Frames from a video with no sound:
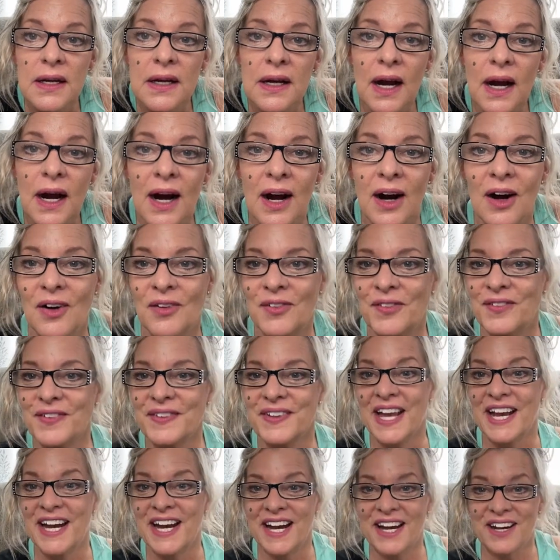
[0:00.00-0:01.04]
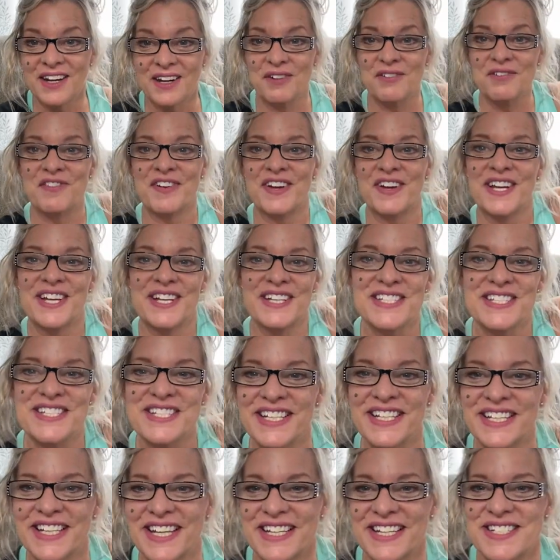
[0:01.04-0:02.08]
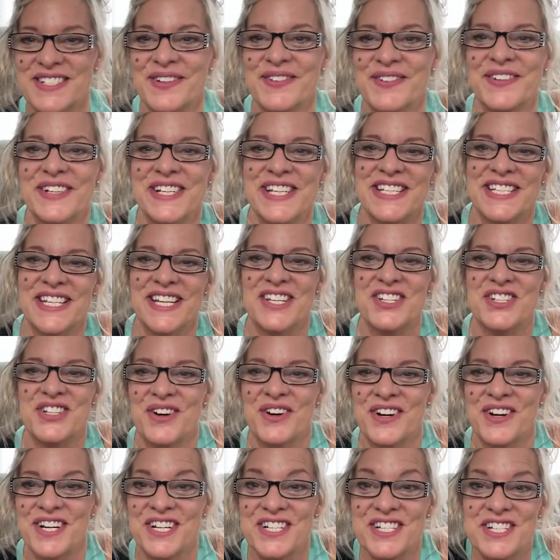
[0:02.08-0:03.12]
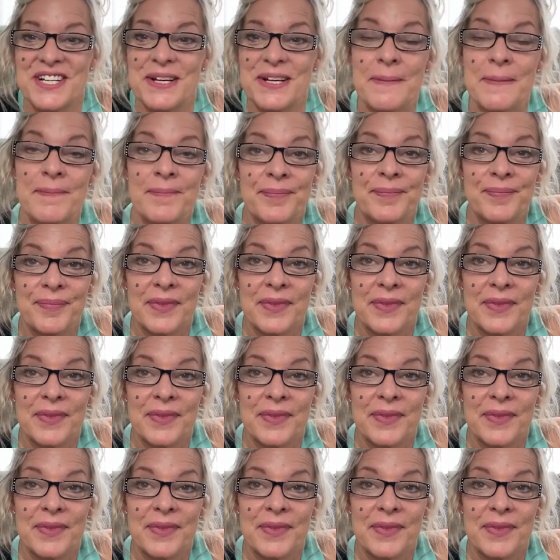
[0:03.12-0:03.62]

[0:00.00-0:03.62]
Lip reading: Oh, yeah, her face sitting next to him when he said George.